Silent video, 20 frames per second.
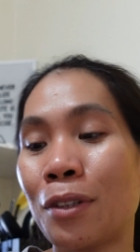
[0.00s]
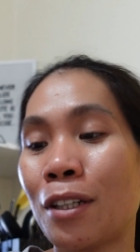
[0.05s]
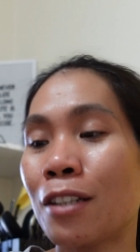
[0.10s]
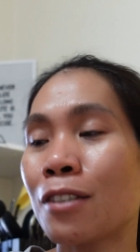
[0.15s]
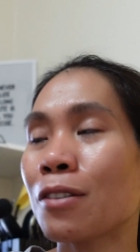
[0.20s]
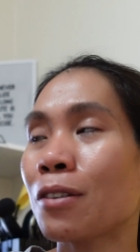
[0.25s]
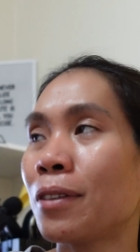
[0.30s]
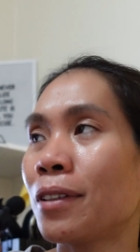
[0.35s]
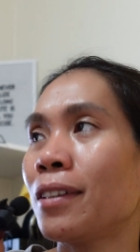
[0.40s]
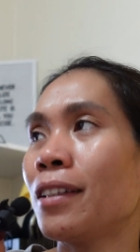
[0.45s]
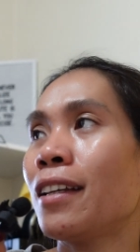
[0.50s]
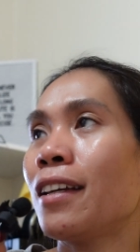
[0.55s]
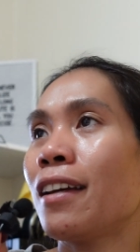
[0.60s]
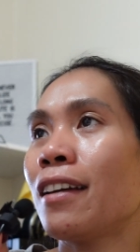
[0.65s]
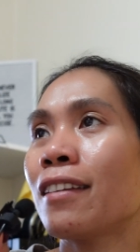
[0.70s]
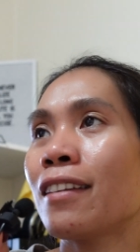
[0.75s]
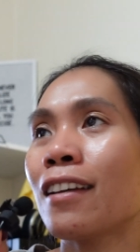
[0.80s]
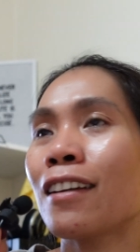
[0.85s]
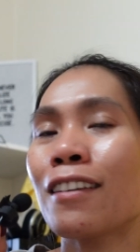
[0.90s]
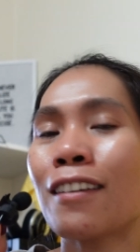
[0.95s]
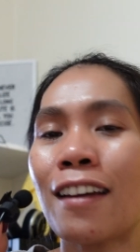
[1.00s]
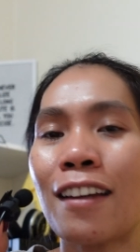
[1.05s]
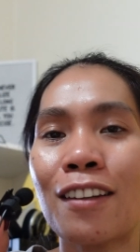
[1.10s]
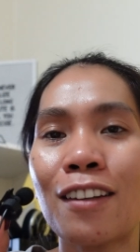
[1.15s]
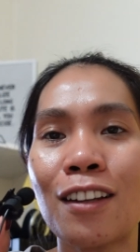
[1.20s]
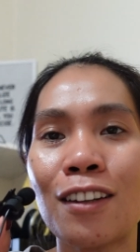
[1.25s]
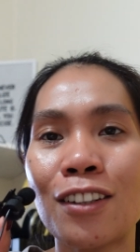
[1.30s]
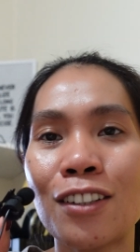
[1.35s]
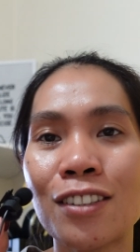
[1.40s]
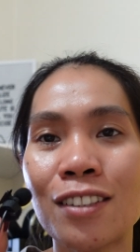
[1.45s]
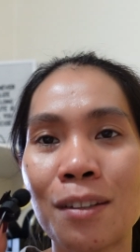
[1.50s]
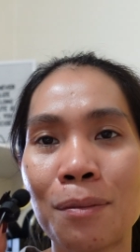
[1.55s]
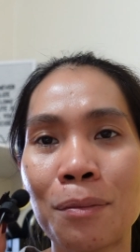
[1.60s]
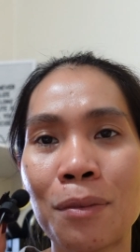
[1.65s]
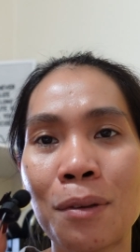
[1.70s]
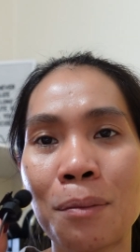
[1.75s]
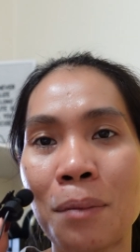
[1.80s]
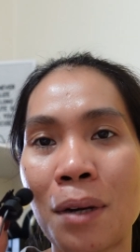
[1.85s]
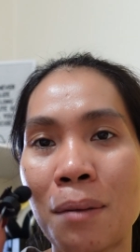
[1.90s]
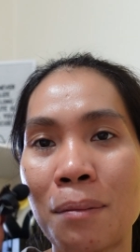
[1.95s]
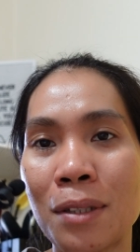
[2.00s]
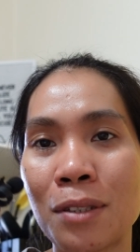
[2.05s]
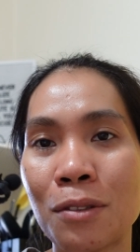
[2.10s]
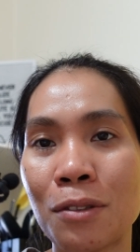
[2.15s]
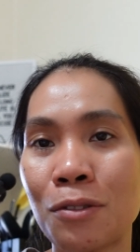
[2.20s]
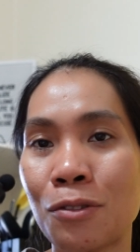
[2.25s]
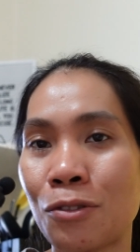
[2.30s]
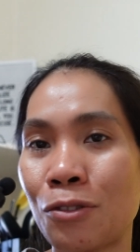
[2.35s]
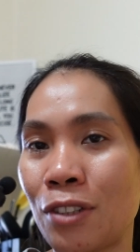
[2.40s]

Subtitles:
It's only I think $9 from Amazon.